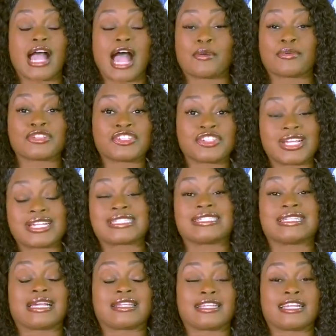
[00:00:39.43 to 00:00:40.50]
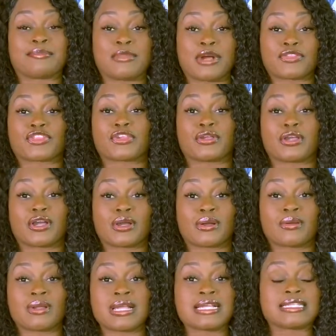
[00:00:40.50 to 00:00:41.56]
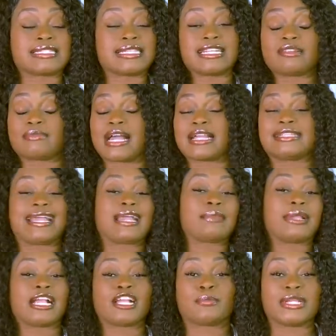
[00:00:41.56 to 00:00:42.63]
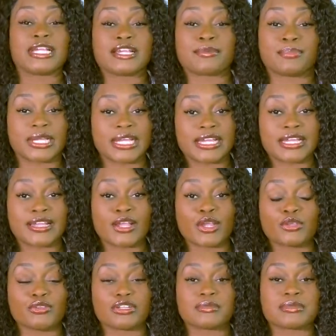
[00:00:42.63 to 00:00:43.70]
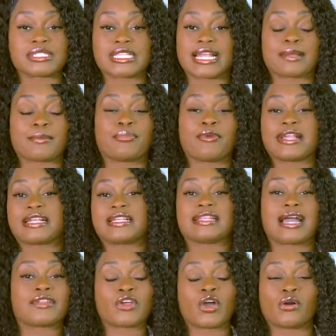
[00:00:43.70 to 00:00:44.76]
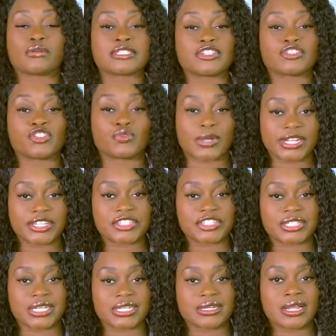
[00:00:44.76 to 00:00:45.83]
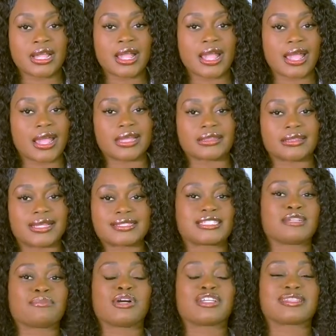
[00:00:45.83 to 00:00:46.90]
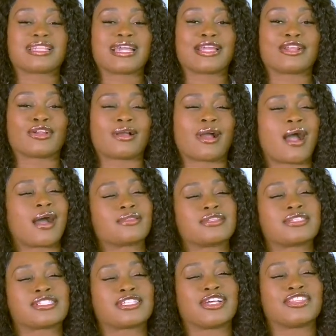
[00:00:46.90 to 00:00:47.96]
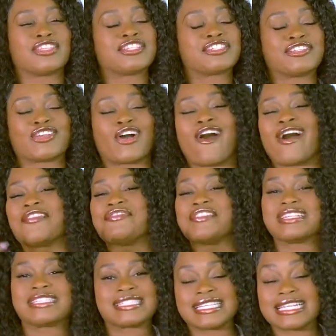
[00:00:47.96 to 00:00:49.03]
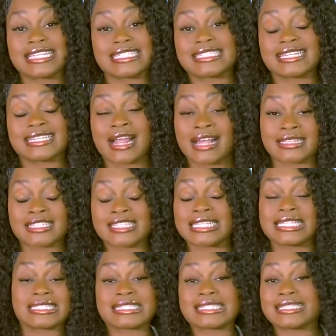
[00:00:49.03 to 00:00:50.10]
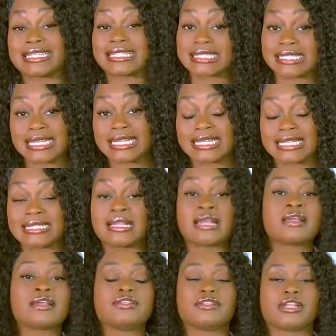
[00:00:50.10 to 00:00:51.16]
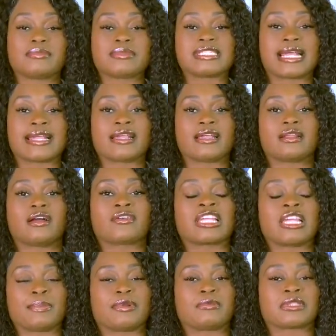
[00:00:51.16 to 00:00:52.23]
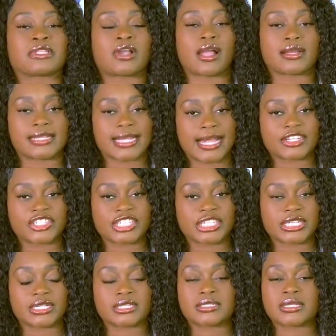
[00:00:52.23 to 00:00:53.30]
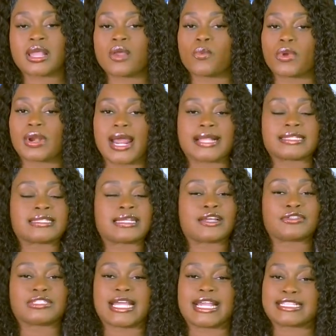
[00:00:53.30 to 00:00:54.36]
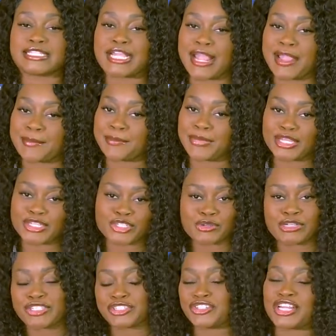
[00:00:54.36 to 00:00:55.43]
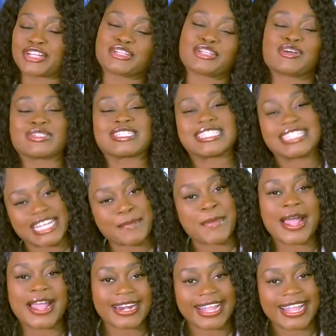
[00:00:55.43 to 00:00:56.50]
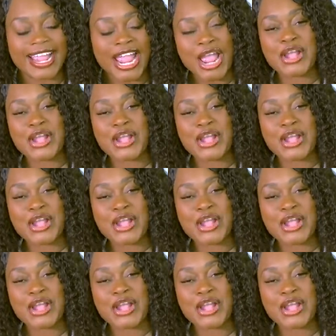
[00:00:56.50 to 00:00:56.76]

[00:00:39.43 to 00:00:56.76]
I was just in LA a month ago, sitting in my damn Airbnb, you know what I'm saying, breaking down the whole situation. And less than a month later, all of a sudden, this is on this season, on season 16, you know what I'm saying, of Keeping It With The Kardashians. When I tell you that damn bitch Kris Jenner don't sleep, honey,